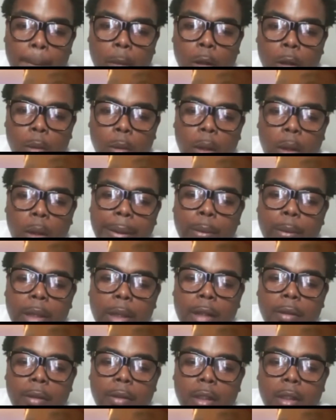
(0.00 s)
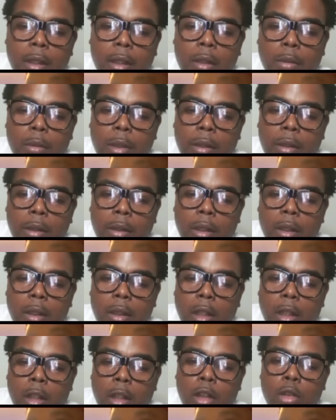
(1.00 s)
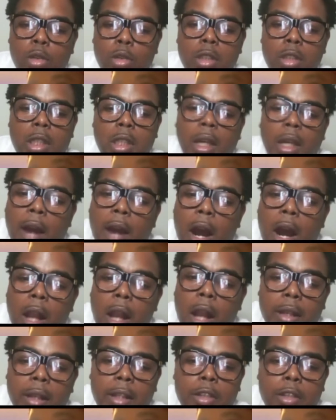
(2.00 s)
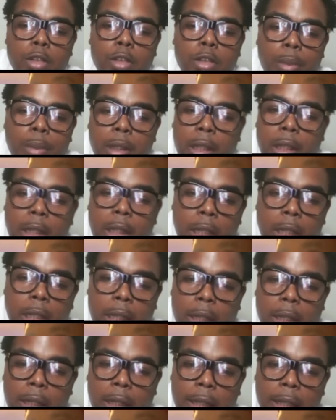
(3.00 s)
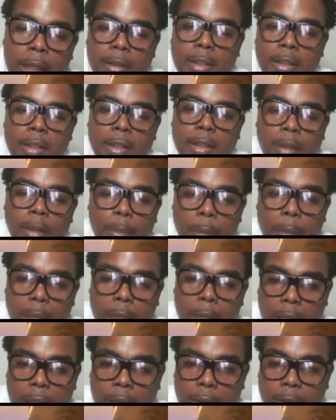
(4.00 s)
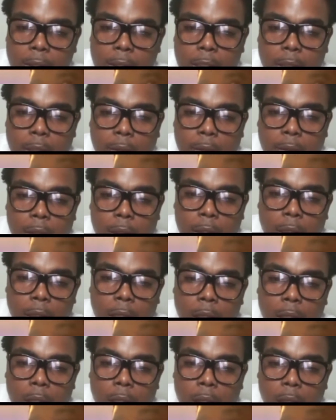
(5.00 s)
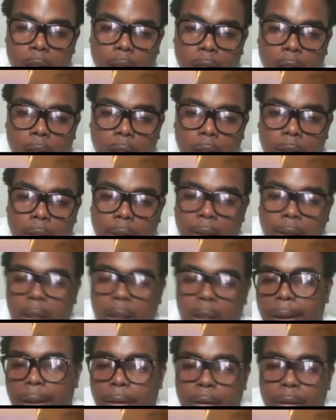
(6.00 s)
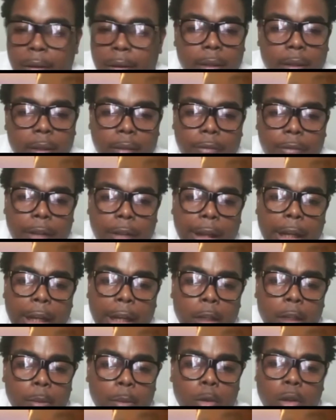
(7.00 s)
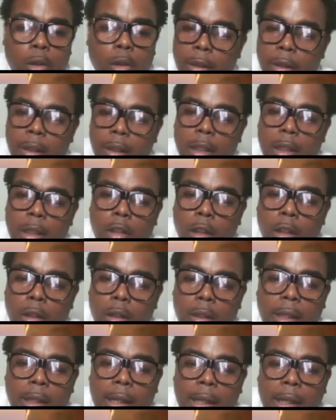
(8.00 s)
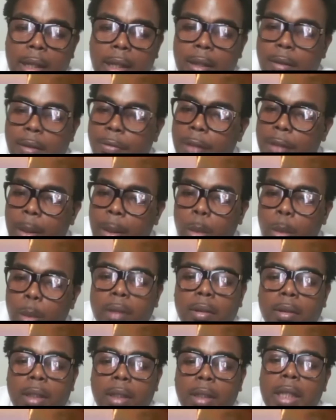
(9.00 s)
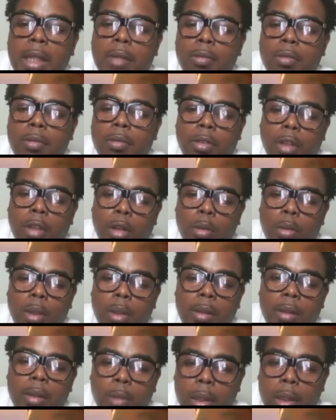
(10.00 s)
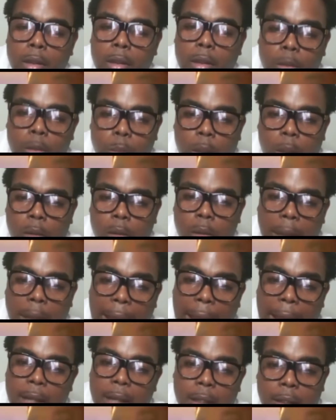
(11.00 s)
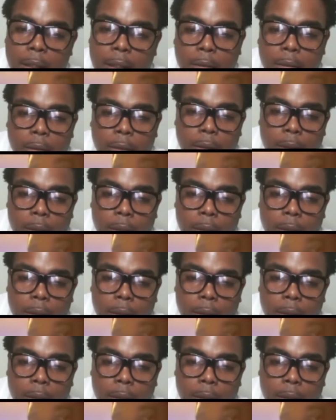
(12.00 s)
What's the conclusion of all of this you putting in? Is it just the money? Is it clout? Is it fame? Or is it to take care of your family? What's the end result? What do you want out of this?